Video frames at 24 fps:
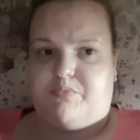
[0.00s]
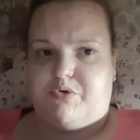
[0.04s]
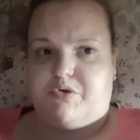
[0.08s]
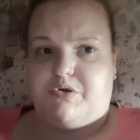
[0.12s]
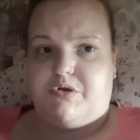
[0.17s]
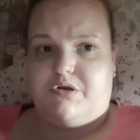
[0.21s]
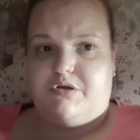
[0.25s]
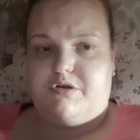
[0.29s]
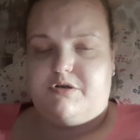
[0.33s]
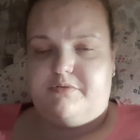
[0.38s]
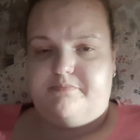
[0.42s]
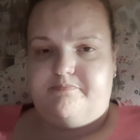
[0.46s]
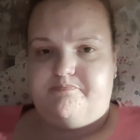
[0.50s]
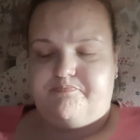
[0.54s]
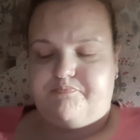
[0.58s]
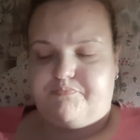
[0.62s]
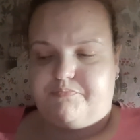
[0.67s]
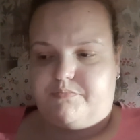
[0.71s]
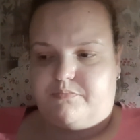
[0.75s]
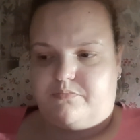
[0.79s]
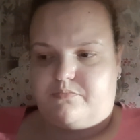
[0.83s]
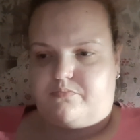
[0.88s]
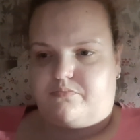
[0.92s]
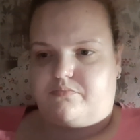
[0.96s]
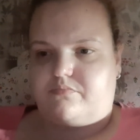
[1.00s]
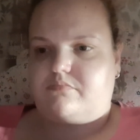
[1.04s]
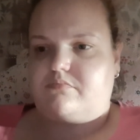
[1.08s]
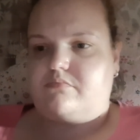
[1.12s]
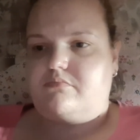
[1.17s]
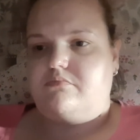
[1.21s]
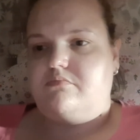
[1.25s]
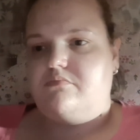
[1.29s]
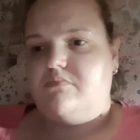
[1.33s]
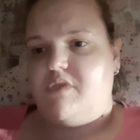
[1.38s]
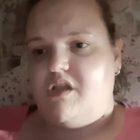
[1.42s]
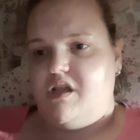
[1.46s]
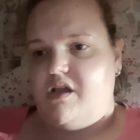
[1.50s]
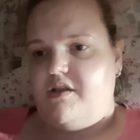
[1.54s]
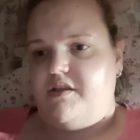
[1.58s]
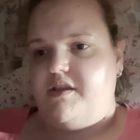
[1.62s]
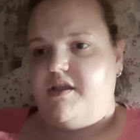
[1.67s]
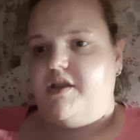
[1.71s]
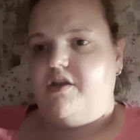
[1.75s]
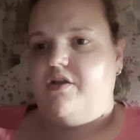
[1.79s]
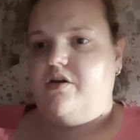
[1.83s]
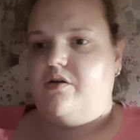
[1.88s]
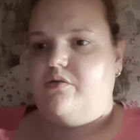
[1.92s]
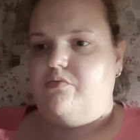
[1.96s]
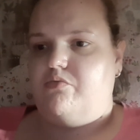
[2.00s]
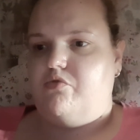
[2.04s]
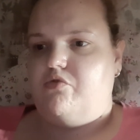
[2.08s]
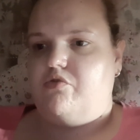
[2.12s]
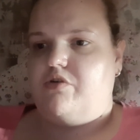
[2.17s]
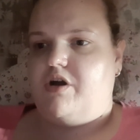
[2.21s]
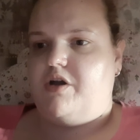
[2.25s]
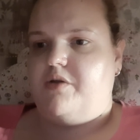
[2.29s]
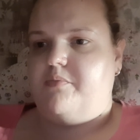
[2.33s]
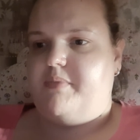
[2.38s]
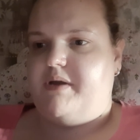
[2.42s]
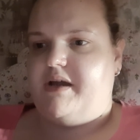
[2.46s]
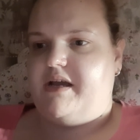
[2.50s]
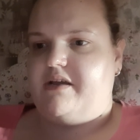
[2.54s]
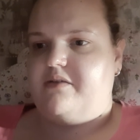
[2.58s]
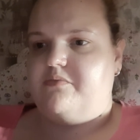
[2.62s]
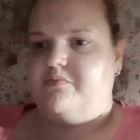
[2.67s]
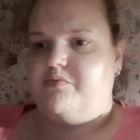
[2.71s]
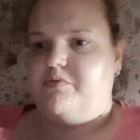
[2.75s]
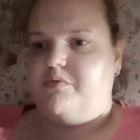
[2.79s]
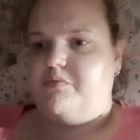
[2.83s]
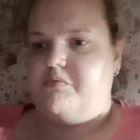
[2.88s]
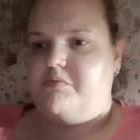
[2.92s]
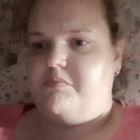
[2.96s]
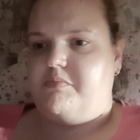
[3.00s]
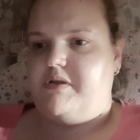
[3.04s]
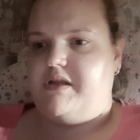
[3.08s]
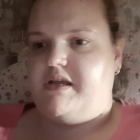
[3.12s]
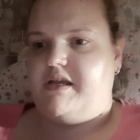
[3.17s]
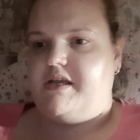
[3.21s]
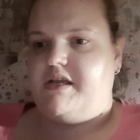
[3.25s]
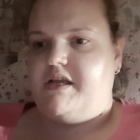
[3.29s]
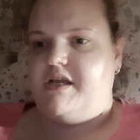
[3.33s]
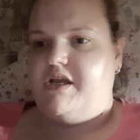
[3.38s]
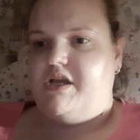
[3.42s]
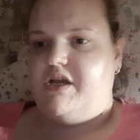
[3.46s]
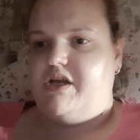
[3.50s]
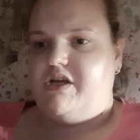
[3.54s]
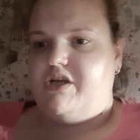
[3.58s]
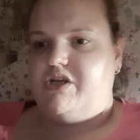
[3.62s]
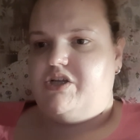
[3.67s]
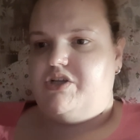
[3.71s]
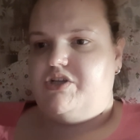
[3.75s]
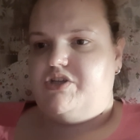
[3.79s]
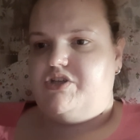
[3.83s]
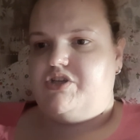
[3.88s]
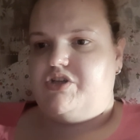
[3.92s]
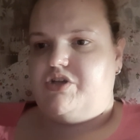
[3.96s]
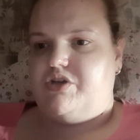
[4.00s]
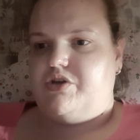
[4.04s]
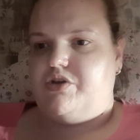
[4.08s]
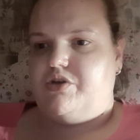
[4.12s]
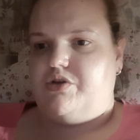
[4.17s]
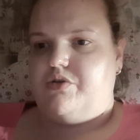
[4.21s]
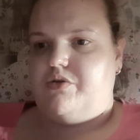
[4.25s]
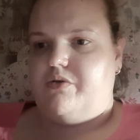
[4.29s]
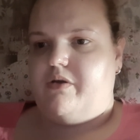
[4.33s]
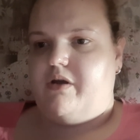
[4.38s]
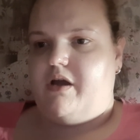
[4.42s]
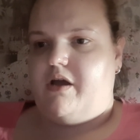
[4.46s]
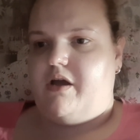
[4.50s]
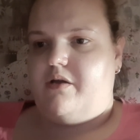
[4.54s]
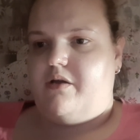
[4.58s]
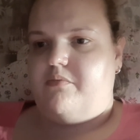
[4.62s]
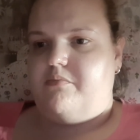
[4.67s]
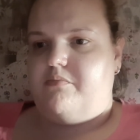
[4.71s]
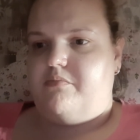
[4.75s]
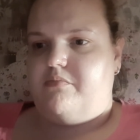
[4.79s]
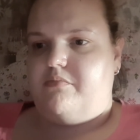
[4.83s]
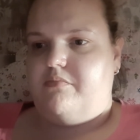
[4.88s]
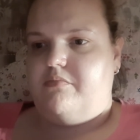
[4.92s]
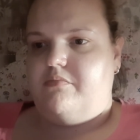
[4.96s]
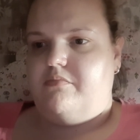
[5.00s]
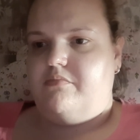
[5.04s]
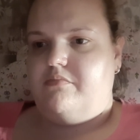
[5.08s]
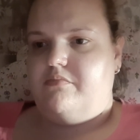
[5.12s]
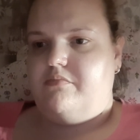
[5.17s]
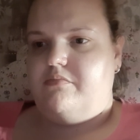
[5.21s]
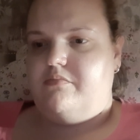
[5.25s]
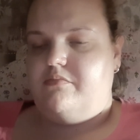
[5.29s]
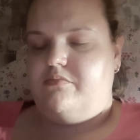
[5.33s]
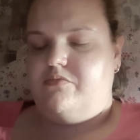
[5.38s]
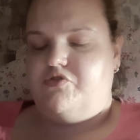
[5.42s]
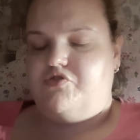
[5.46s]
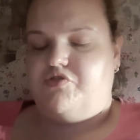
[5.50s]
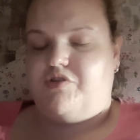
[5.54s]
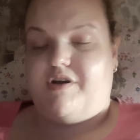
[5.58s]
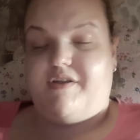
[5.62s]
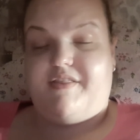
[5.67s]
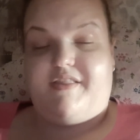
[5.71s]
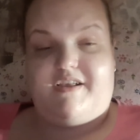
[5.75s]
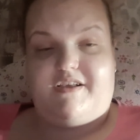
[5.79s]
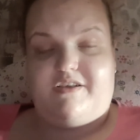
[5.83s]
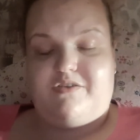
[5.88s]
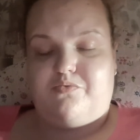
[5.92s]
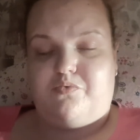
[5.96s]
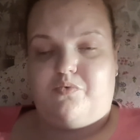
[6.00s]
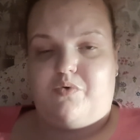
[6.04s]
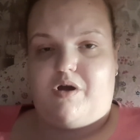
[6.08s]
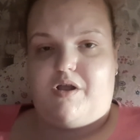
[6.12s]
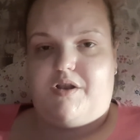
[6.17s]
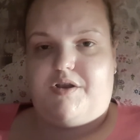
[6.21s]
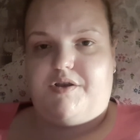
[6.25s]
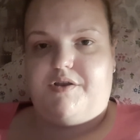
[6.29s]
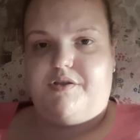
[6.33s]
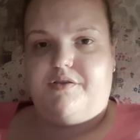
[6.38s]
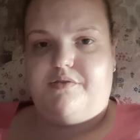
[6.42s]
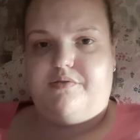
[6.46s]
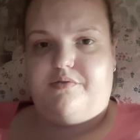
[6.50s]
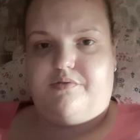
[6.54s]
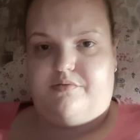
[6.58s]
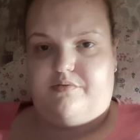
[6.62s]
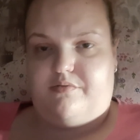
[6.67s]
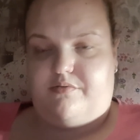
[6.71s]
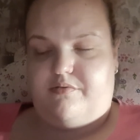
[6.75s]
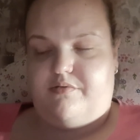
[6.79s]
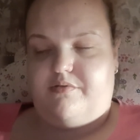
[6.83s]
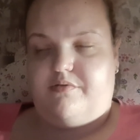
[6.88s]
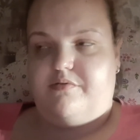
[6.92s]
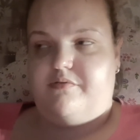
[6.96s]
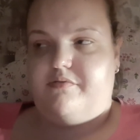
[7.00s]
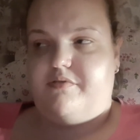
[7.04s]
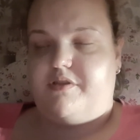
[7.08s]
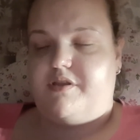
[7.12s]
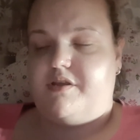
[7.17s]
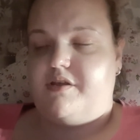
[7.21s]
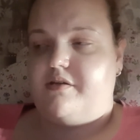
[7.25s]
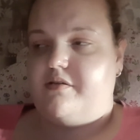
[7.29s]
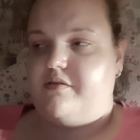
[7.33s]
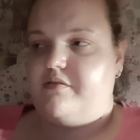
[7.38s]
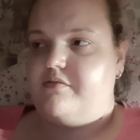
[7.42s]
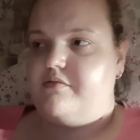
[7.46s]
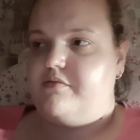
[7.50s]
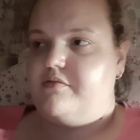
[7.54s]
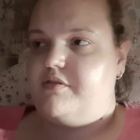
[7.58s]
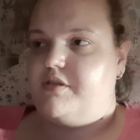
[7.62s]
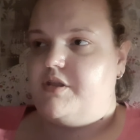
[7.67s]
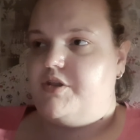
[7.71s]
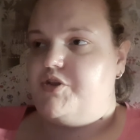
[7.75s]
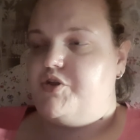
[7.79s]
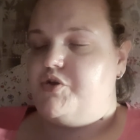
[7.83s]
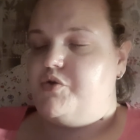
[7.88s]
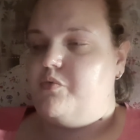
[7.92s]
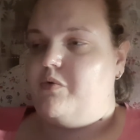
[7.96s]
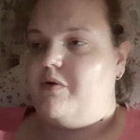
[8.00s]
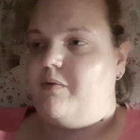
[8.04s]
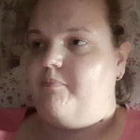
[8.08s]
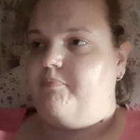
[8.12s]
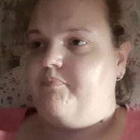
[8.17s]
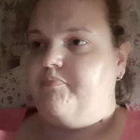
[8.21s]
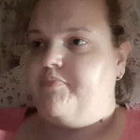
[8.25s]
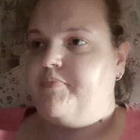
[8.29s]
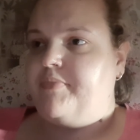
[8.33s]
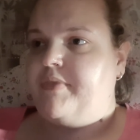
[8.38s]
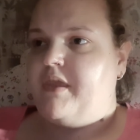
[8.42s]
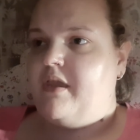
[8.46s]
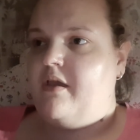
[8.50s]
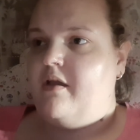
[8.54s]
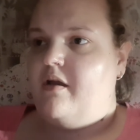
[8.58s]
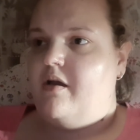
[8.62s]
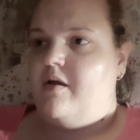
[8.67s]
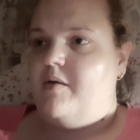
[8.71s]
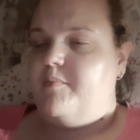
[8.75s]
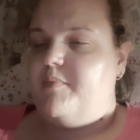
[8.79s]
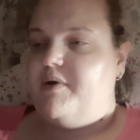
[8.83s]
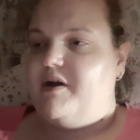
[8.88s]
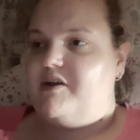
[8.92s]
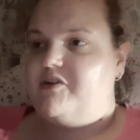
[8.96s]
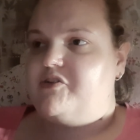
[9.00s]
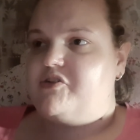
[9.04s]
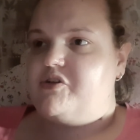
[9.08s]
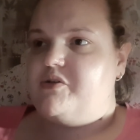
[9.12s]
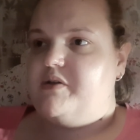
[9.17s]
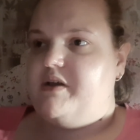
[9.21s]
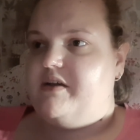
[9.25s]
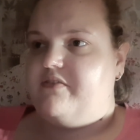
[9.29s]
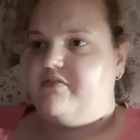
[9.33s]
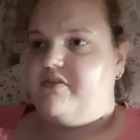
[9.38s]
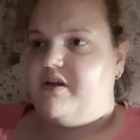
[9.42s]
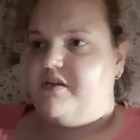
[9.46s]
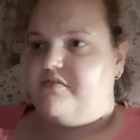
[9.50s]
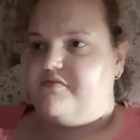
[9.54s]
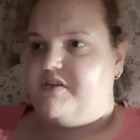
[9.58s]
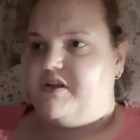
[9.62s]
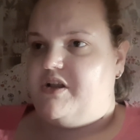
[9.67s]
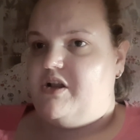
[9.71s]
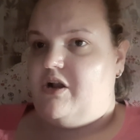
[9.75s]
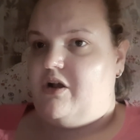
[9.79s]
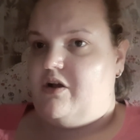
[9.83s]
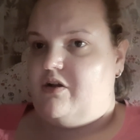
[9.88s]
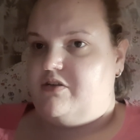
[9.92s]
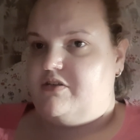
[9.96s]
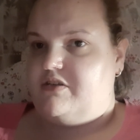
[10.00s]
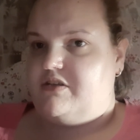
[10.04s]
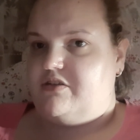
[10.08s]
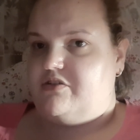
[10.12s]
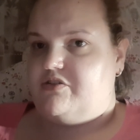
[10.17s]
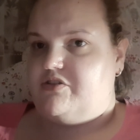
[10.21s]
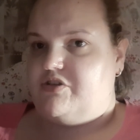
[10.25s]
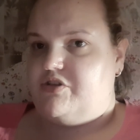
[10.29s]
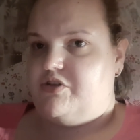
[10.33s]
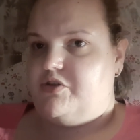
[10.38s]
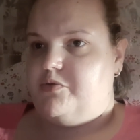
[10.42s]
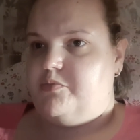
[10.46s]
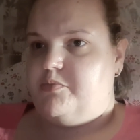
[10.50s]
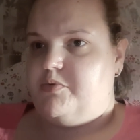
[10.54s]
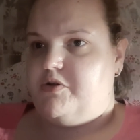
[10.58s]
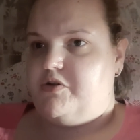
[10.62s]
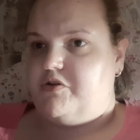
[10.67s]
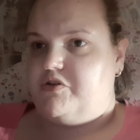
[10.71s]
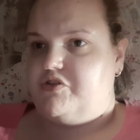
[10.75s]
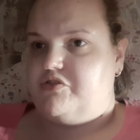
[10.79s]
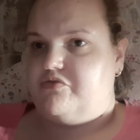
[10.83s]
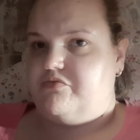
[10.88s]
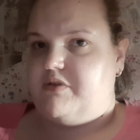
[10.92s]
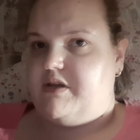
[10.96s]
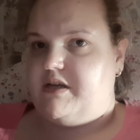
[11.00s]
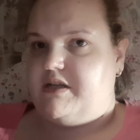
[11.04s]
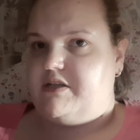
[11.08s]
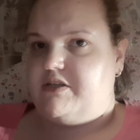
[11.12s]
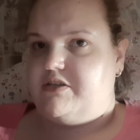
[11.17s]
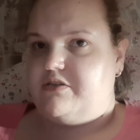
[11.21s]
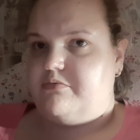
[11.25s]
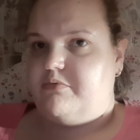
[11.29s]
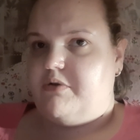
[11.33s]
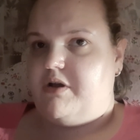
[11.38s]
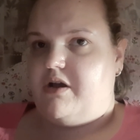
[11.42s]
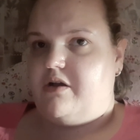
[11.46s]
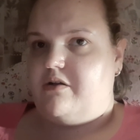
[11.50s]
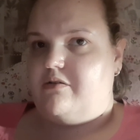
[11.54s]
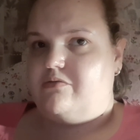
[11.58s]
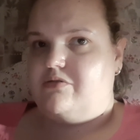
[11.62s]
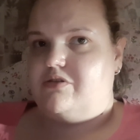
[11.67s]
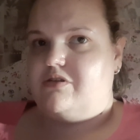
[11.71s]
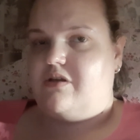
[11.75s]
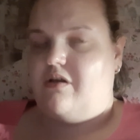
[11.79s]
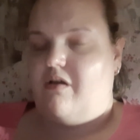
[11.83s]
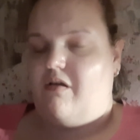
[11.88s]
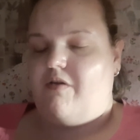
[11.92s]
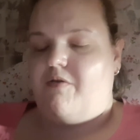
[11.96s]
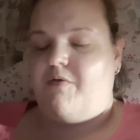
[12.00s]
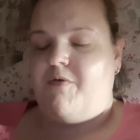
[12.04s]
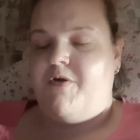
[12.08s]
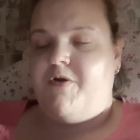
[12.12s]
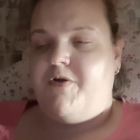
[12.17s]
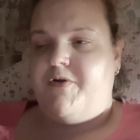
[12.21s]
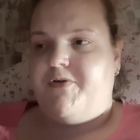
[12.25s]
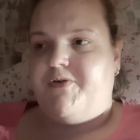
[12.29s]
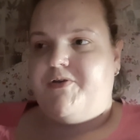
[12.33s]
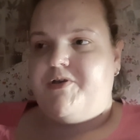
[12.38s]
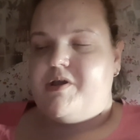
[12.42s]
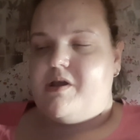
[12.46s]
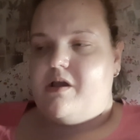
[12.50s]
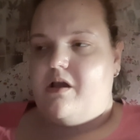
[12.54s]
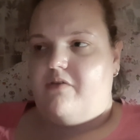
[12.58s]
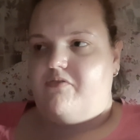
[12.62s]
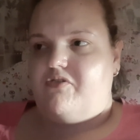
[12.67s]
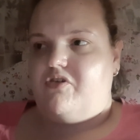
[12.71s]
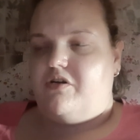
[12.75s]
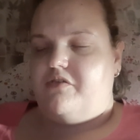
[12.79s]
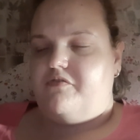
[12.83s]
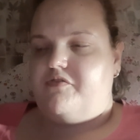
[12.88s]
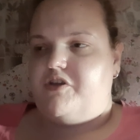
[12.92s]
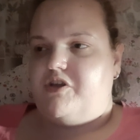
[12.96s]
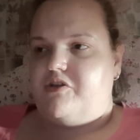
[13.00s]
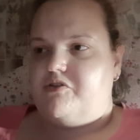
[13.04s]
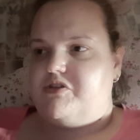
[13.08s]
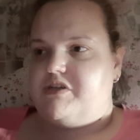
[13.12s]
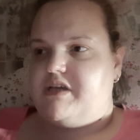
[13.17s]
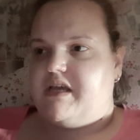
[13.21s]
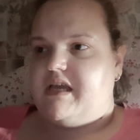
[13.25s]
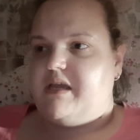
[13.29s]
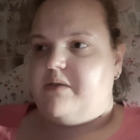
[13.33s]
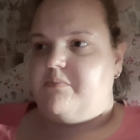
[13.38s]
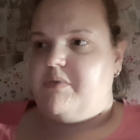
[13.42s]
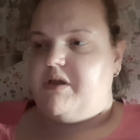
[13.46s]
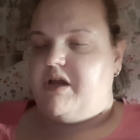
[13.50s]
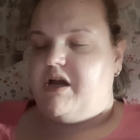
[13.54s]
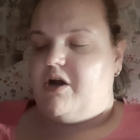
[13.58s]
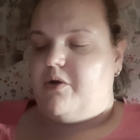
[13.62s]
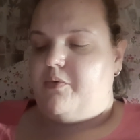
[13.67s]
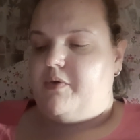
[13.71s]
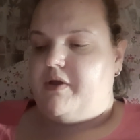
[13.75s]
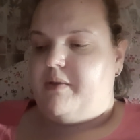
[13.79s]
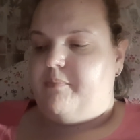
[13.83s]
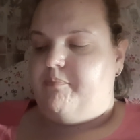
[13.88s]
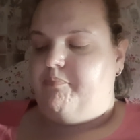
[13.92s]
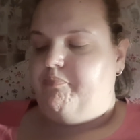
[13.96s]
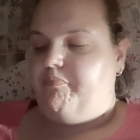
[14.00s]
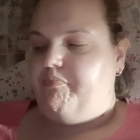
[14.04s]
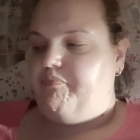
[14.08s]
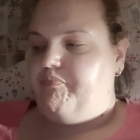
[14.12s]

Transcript: book, and then I will go back probably to try this one, the new one. But I do have Kathy Glass's new book to read as well, so I've got a few to keep me going.